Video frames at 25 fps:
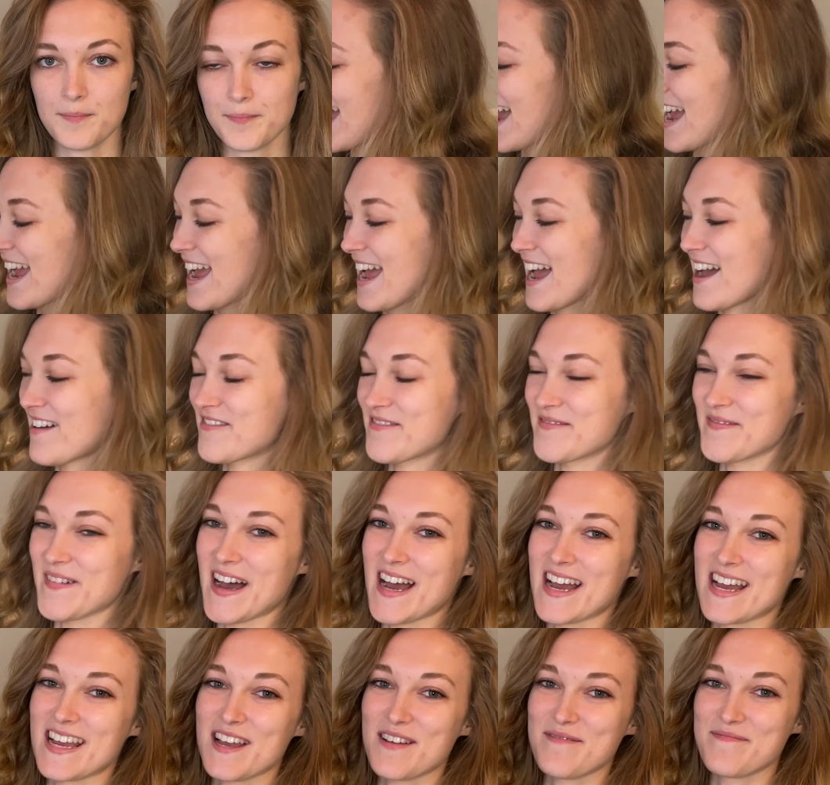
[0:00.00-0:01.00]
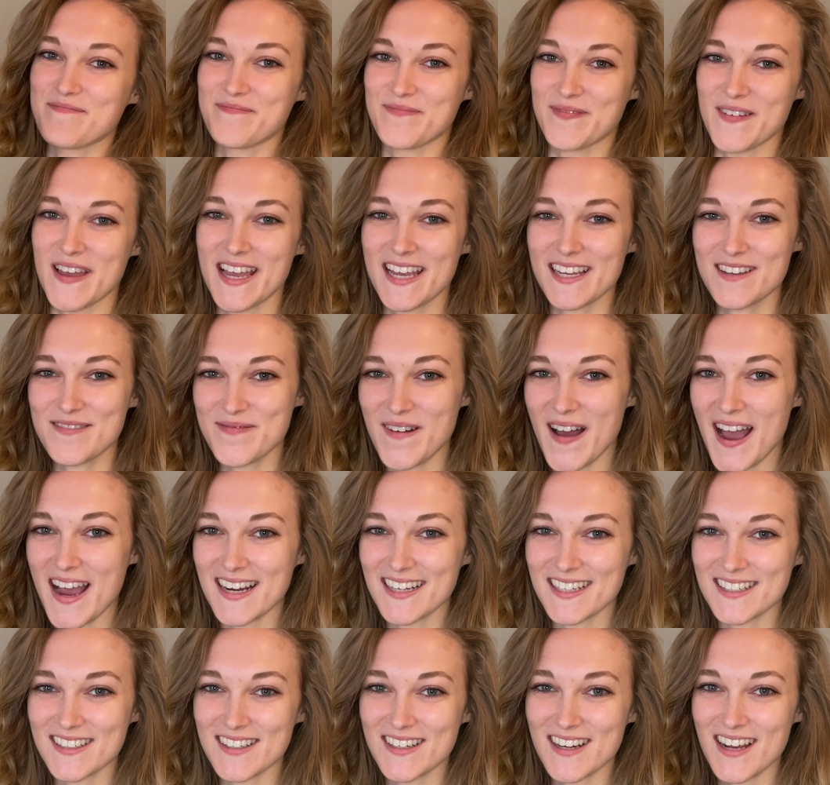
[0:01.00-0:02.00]
I have my big
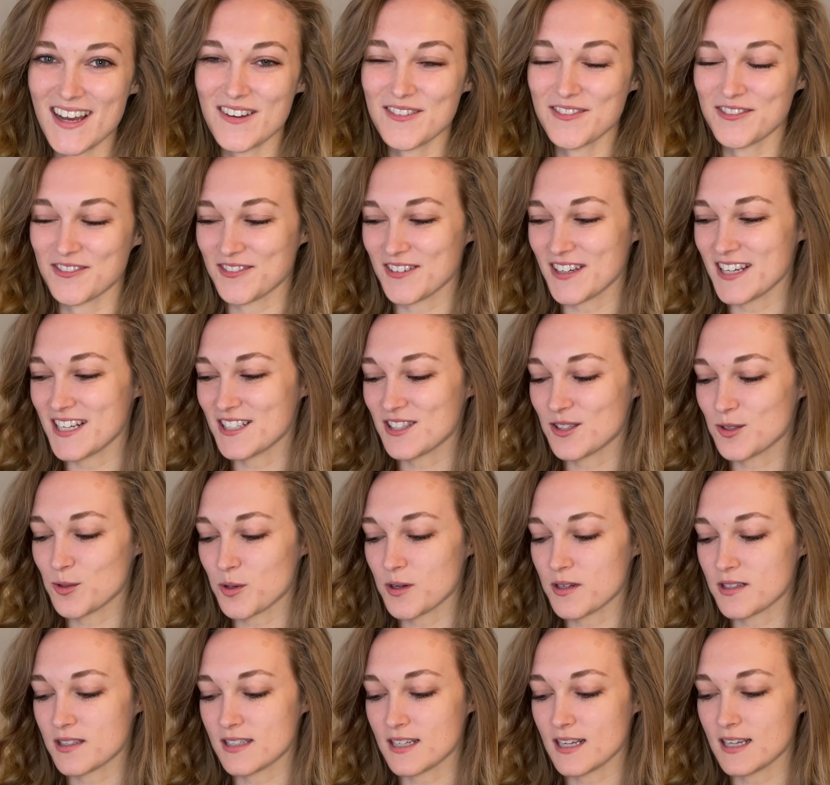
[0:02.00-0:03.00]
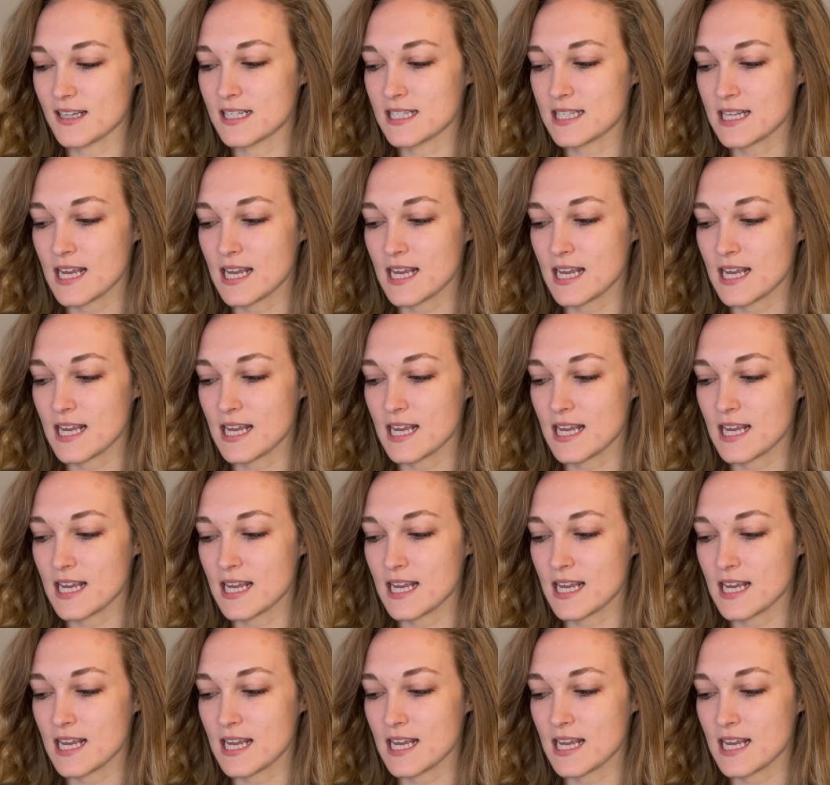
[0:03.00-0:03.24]
binder of resources.